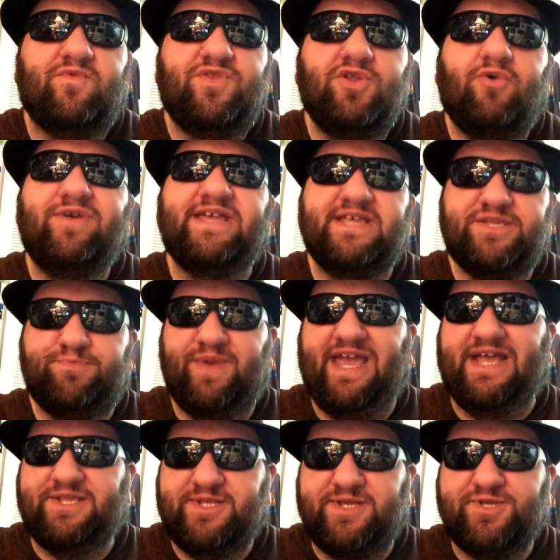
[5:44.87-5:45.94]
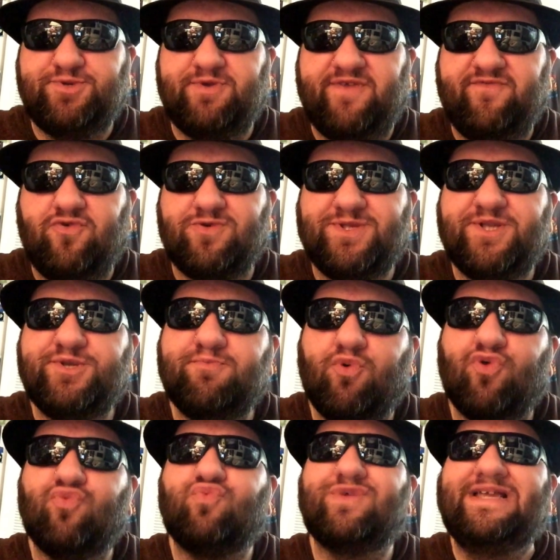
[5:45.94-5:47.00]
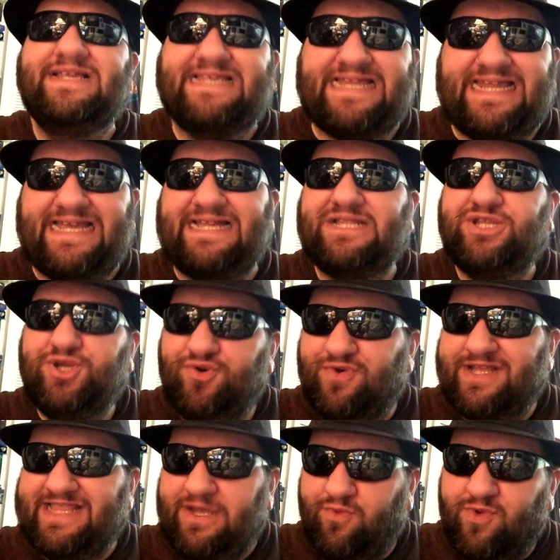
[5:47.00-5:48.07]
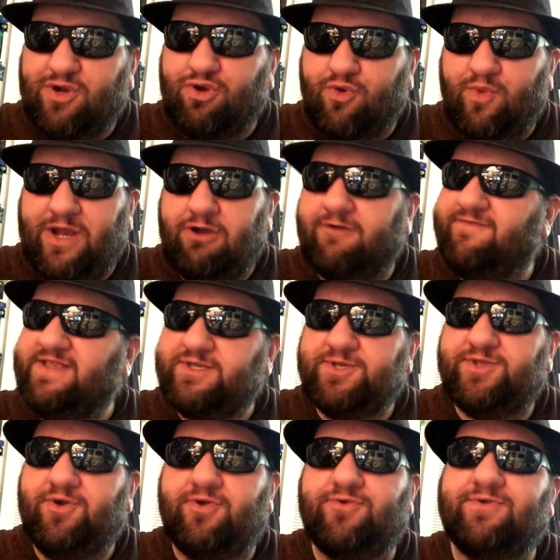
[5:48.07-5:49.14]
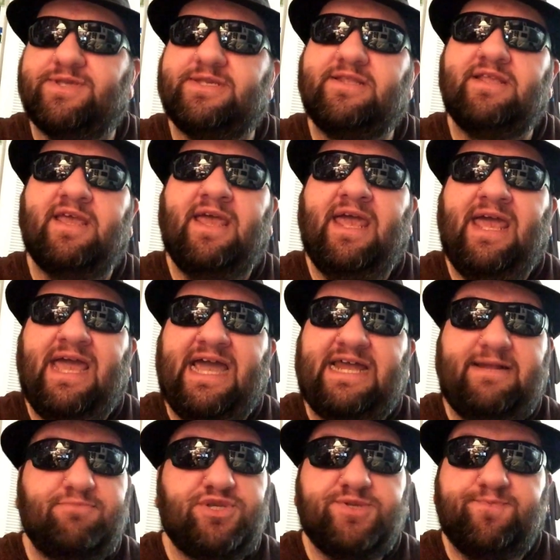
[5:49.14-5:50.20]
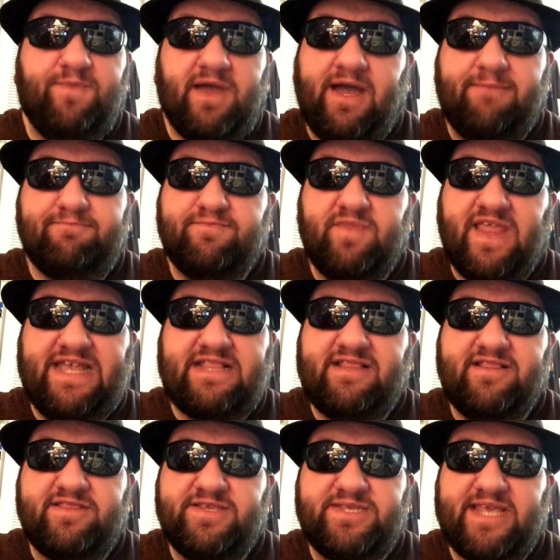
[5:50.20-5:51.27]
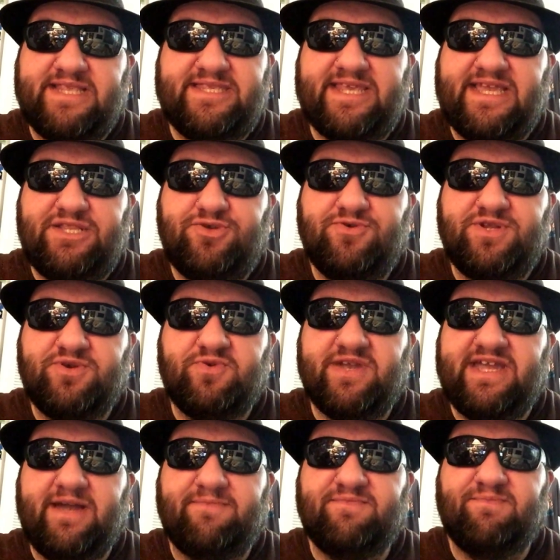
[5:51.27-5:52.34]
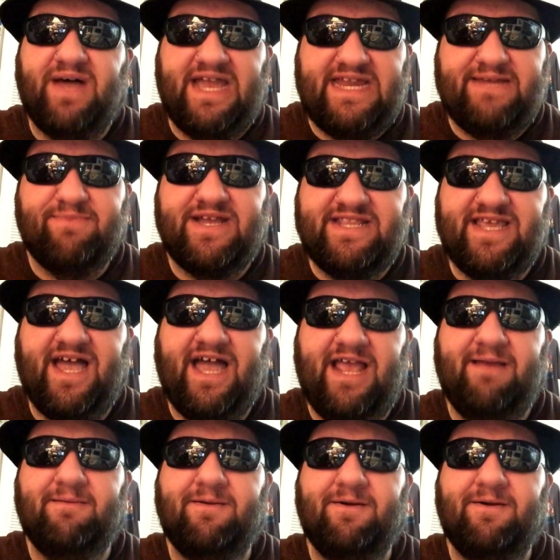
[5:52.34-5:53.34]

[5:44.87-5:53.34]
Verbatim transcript: Knowing his past history, of course, there's more reasoning to it that we're aware of that Satoru isn't. And I'm like the sensei to a degree, I'm biding my time.